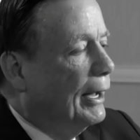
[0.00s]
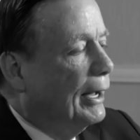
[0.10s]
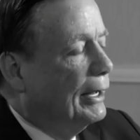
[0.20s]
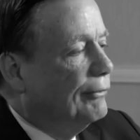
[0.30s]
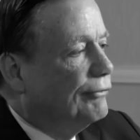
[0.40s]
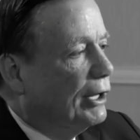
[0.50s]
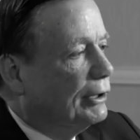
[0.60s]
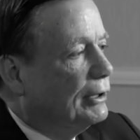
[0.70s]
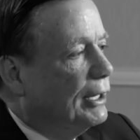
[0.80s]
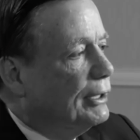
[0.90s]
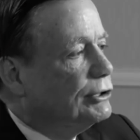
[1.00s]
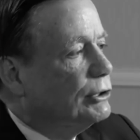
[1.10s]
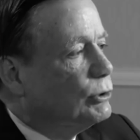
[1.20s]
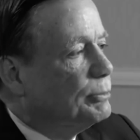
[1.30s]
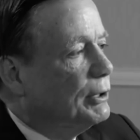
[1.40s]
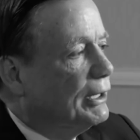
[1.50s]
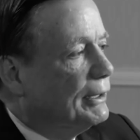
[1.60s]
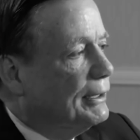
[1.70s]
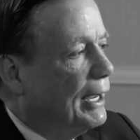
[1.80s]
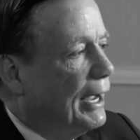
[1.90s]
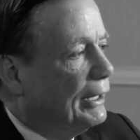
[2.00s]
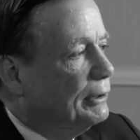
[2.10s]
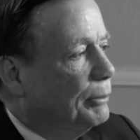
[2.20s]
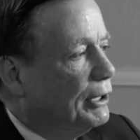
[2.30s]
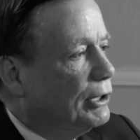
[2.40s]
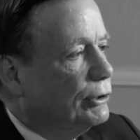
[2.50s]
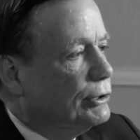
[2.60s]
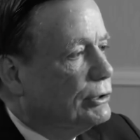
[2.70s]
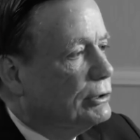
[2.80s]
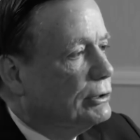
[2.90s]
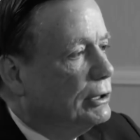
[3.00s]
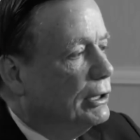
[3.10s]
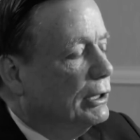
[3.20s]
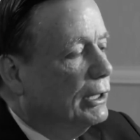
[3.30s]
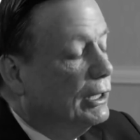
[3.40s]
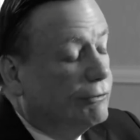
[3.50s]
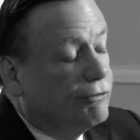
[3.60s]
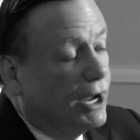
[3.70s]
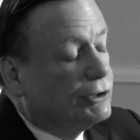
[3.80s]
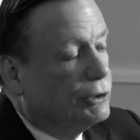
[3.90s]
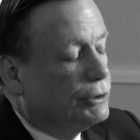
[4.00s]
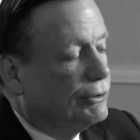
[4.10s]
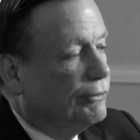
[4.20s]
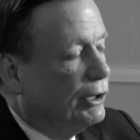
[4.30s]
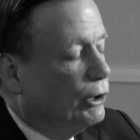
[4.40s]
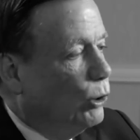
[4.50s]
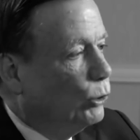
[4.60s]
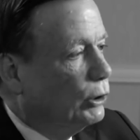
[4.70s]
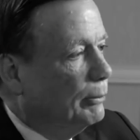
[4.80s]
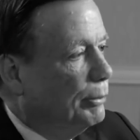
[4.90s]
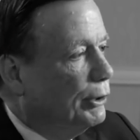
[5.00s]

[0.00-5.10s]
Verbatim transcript: I felt that she was being attacked because, in fact, she was a very holy